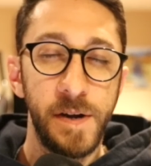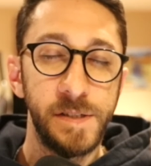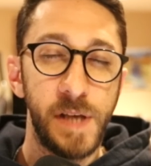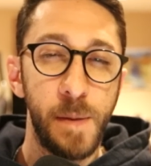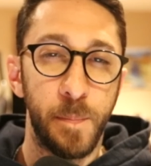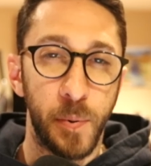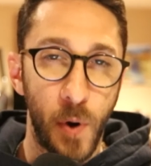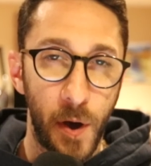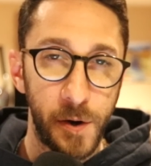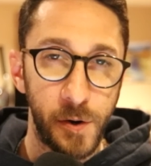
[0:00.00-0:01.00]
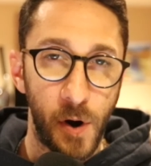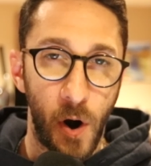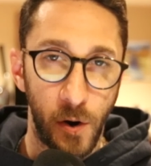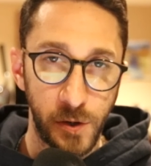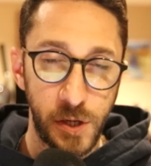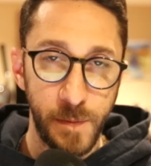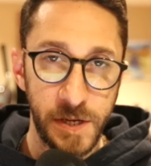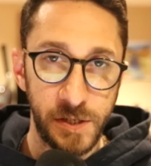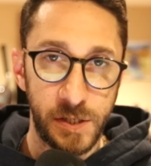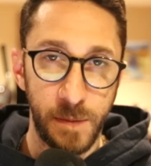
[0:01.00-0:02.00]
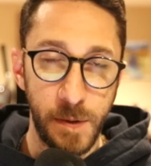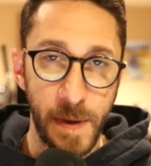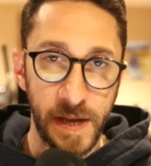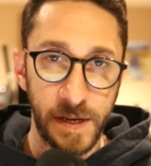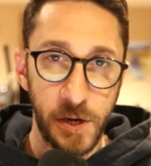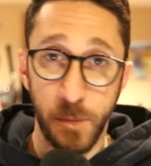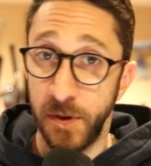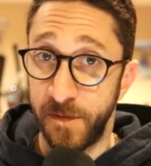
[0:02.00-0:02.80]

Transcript: is a broader argument to be made here, but